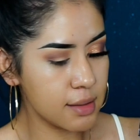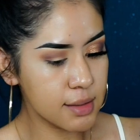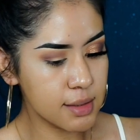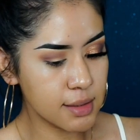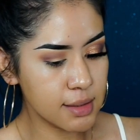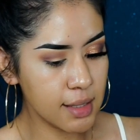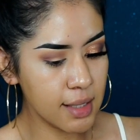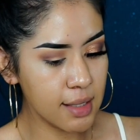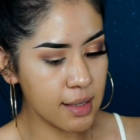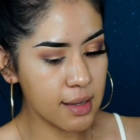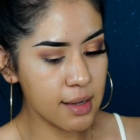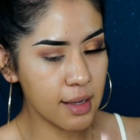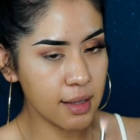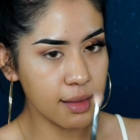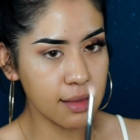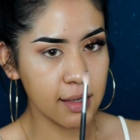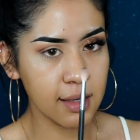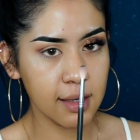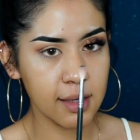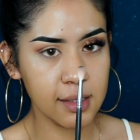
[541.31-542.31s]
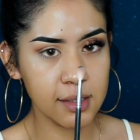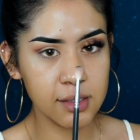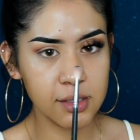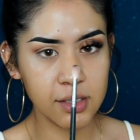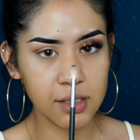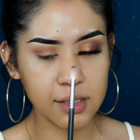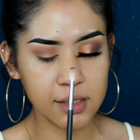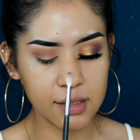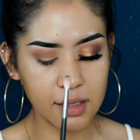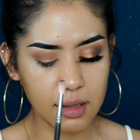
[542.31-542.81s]
See, nothing. It's
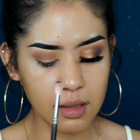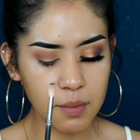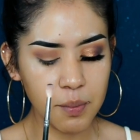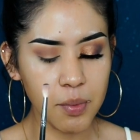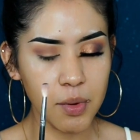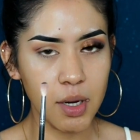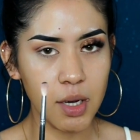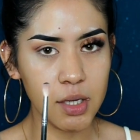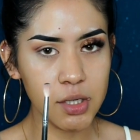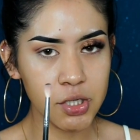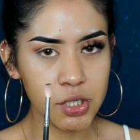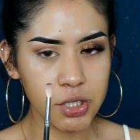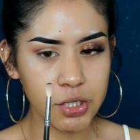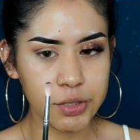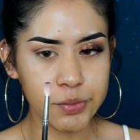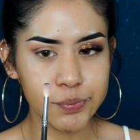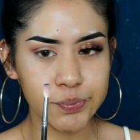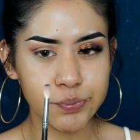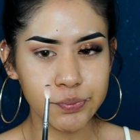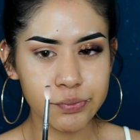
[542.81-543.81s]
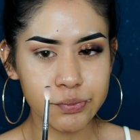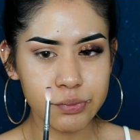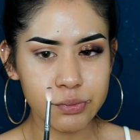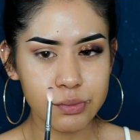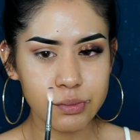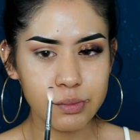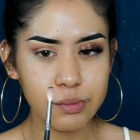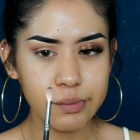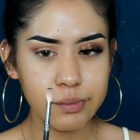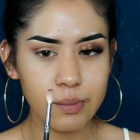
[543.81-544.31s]
just in the brush.
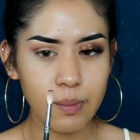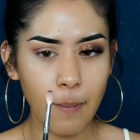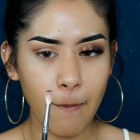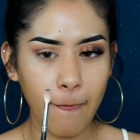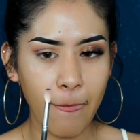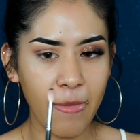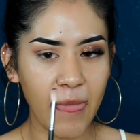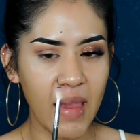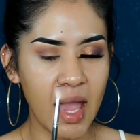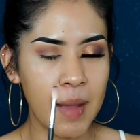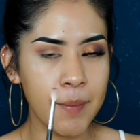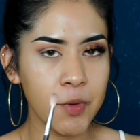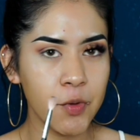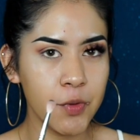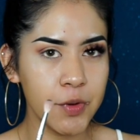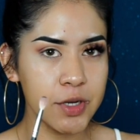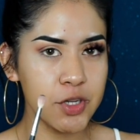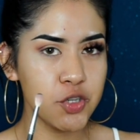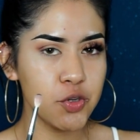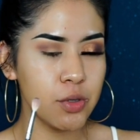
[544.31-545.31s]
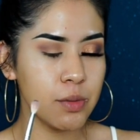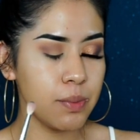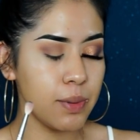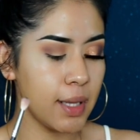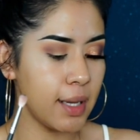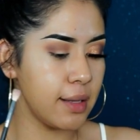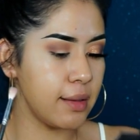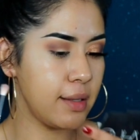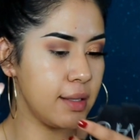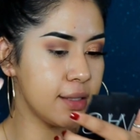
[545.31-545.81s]
I'm going to
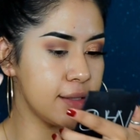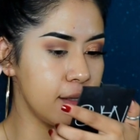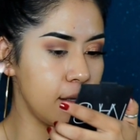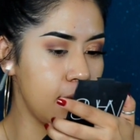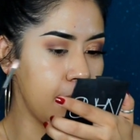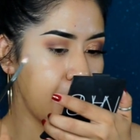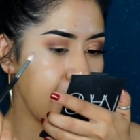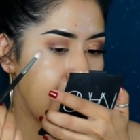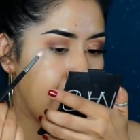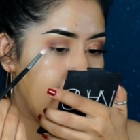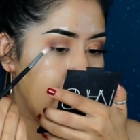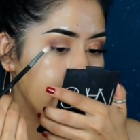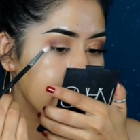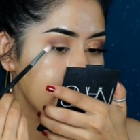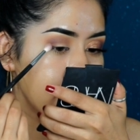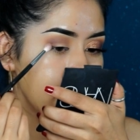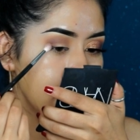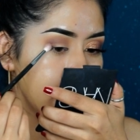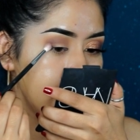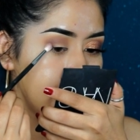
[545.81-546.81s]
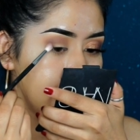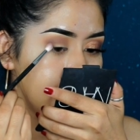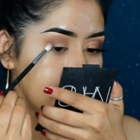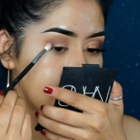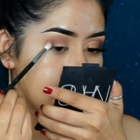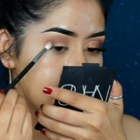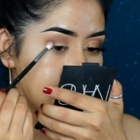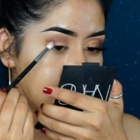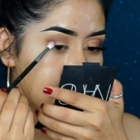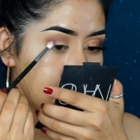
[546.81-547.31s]
apply this on my outer
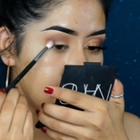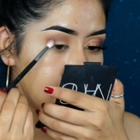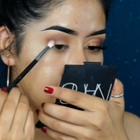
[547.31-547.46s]
crease.